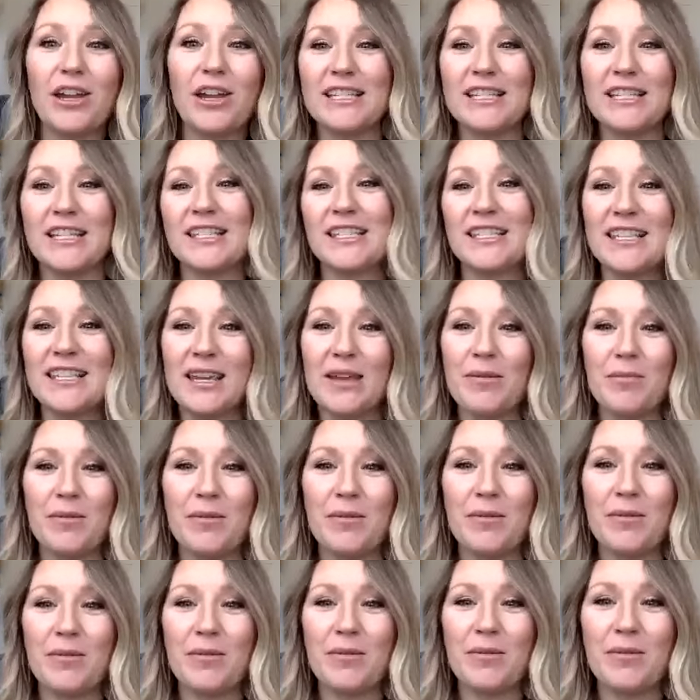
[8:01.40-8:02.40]
kids to
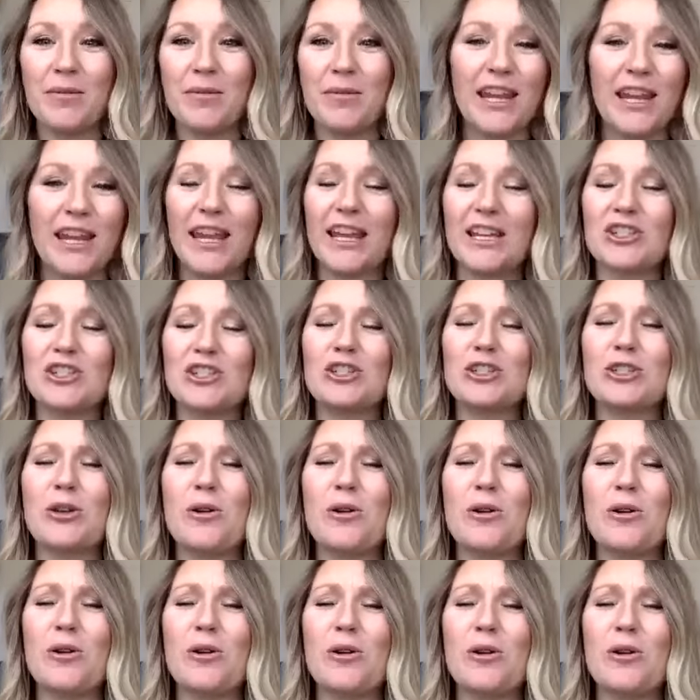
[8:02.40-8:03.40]
sleep, and it can get
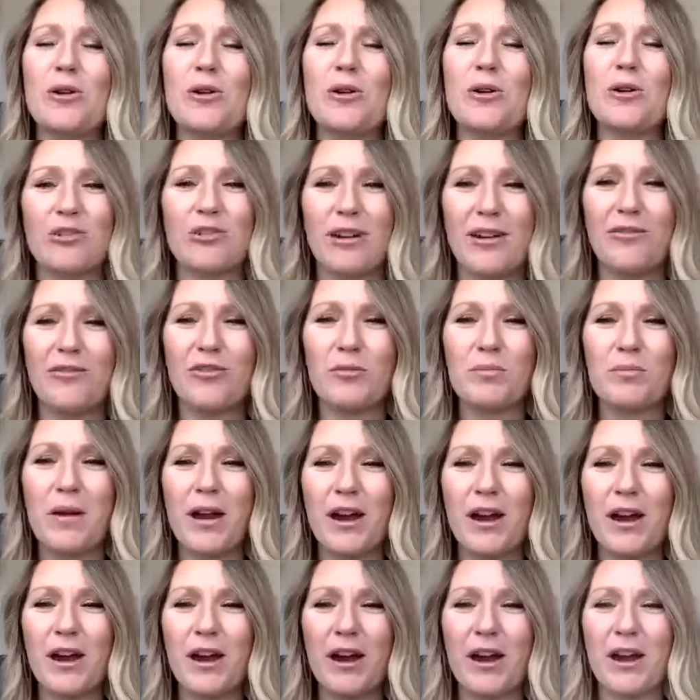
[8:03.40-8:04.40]
so frustrating
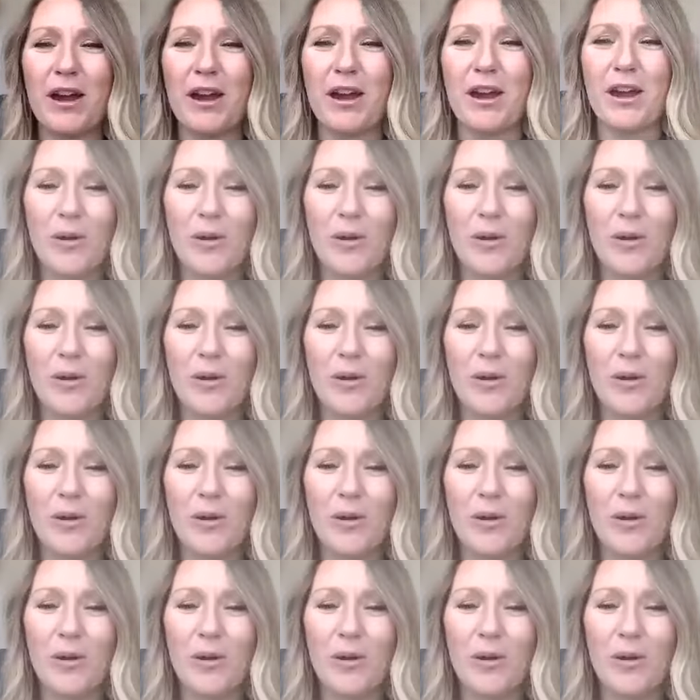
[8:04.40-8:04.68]
for parents.